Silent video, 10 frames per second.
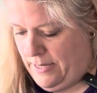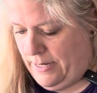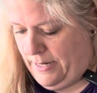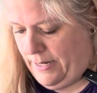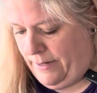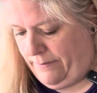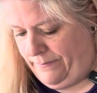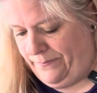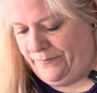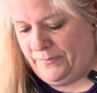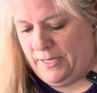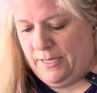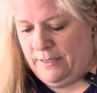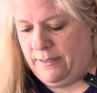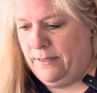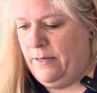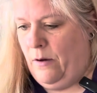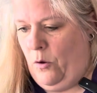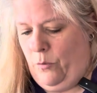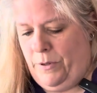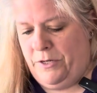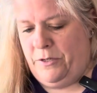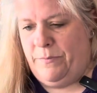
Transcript: A whole bunch of